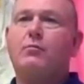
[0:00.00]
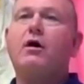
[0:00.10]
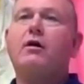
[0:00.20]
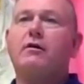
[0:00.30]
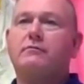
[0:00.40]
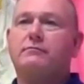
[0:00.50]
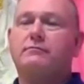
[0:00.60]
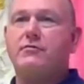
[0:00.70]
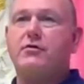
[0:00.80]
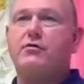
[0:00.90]
bucket.
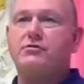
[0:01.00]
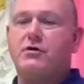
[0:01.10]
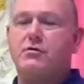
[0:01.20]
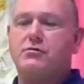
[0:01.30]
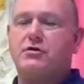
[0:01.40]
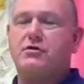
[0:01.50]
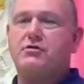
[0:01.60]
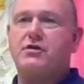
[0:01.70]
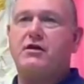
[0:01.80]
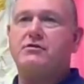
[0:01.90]
As long as you
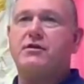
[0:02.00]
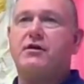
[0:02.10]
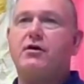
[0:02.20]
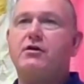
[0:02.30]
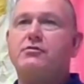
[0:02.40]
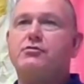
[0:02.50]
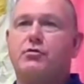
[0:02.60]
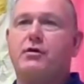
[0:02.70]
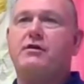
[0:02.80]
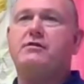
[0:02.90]
continuously cutting
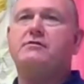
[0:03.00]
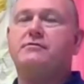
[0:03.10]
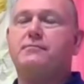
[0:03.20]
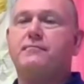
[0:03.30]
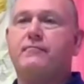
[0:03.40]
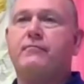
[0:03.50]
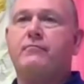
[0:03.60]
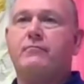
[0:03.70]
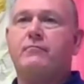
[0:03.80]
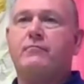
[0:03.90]
trees,
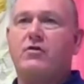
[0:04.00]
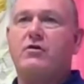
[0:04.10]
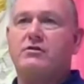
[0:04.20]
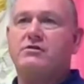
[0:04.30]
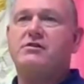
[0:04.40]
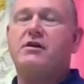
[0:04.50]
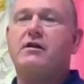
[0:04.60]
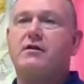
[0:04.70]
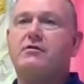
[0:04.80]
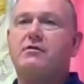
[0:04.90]
you can sit
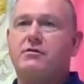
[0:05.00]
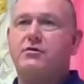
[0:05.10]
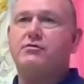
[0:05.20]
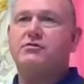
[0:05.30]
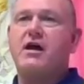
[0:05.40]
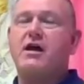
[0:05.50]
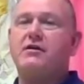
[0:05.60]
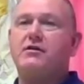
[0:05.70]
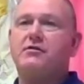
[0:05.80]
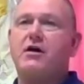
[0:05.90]
in the, stay
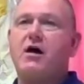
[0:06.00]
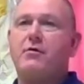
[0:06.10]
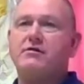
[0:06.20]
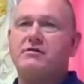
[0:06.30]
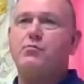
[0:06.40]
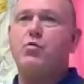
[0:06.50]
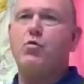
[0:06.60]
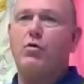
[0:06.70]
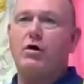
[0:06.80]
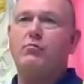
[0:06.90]
in the top as they
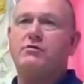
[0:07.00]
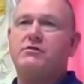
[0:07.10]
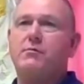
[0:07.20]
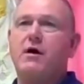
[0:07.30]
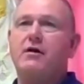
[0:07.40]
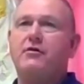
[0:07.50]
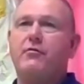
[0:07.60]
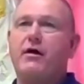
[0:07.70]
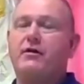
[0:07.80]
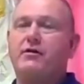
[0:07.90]
pull up with somebody
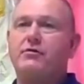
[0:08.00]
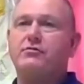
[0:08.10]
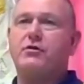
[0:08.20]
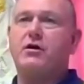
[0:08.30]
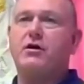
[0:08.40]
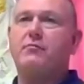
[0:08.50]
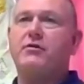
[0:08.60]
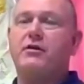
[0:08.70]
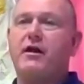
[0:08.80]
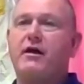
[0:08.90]
directing the truck up
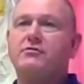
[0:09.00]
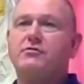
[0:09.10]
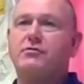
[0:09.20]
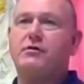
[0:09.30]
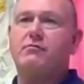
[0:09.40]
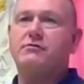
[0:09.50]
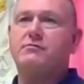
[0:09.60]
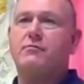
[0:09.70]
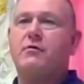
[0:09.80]
to the next tree, which